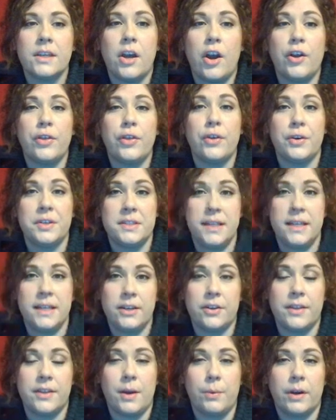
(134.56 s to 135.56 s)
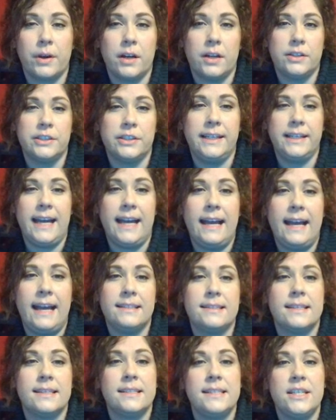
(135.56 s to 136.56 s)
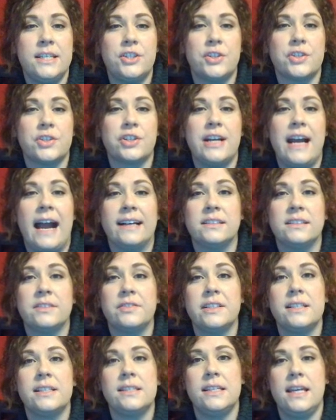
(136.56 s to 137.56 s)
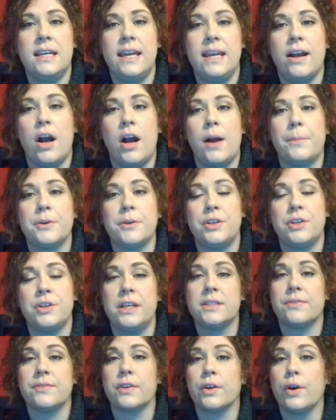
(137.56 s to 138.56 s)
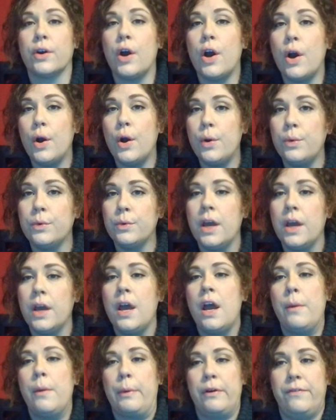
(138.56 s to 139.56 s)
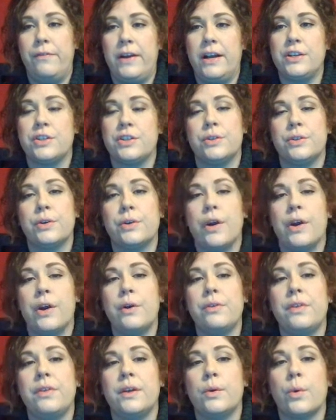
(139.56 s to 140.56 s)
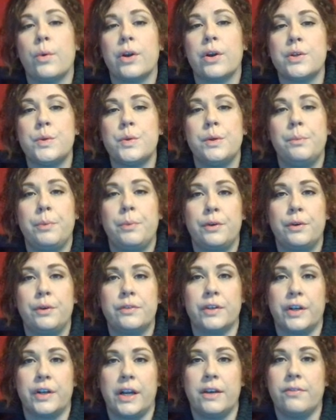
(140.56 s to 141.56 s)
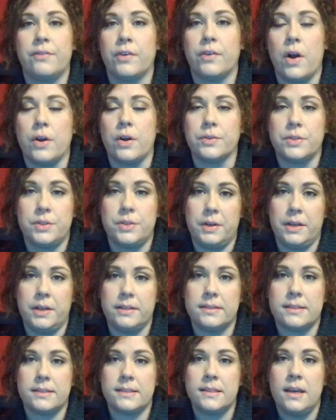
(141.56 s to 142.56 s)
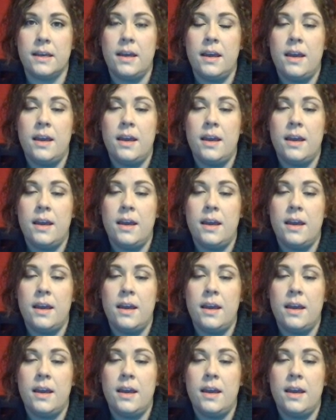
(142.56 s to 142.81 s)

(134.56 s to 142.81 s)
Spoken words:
Our third standard that we're going to look at is that teachers are actively seeking out opportunities for their own professional growth in order to improve learning for all students.